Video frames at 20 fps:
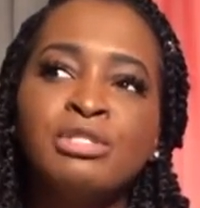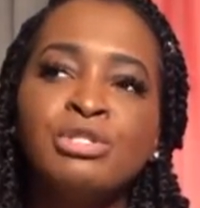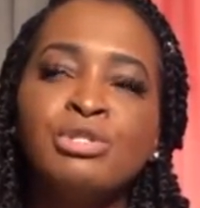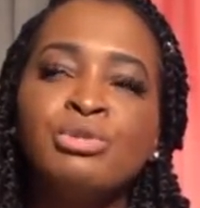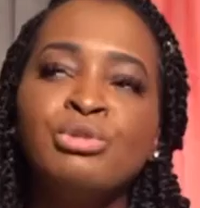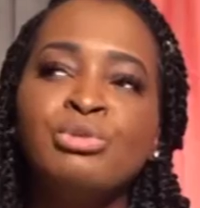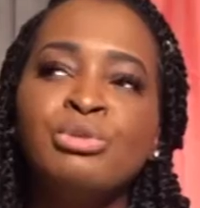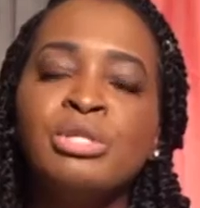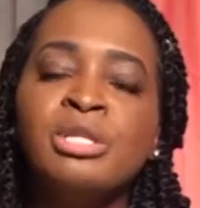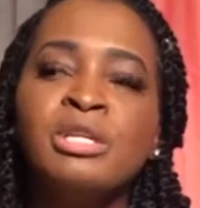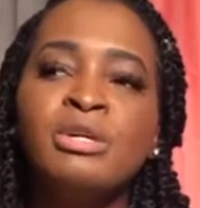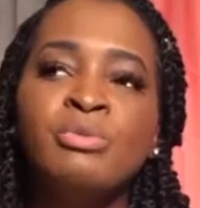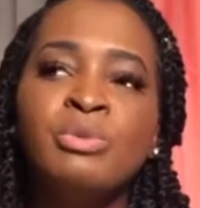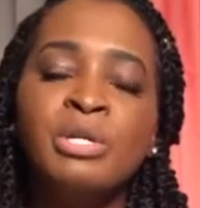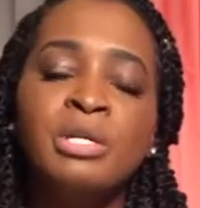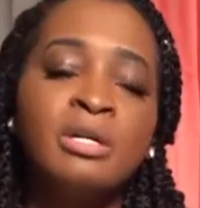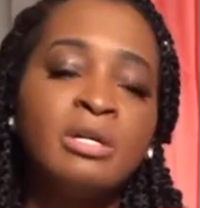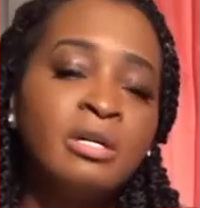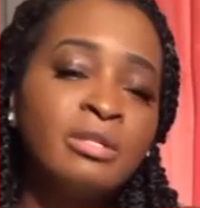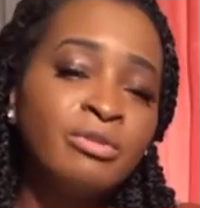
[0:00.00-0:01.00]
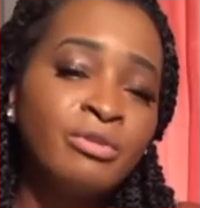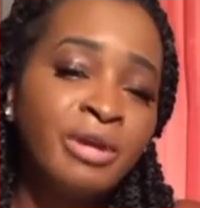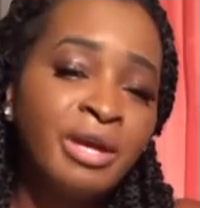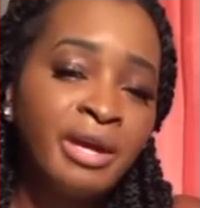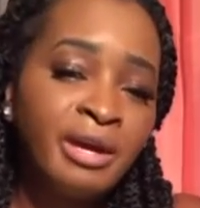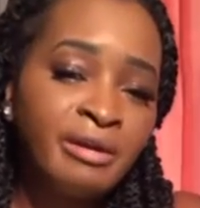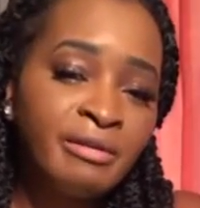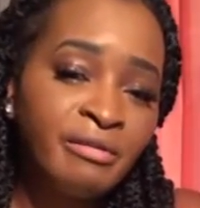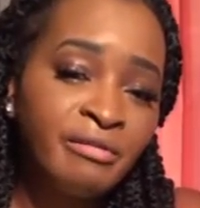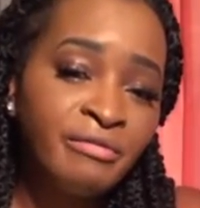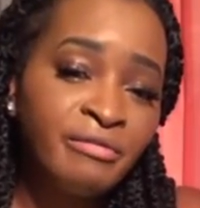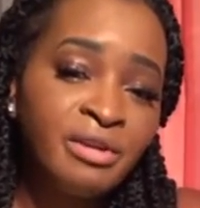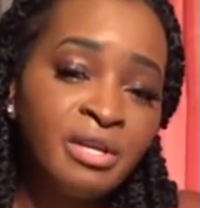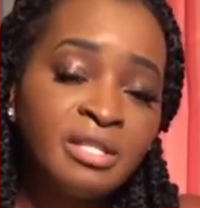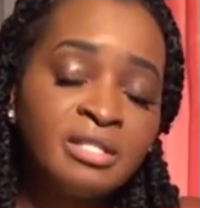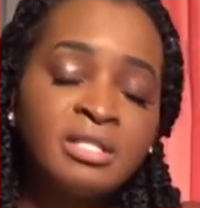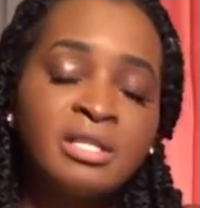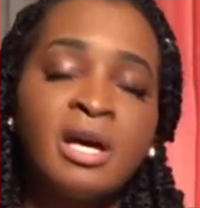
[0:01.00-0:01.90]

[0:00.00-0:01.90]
to deal with other counterfeits.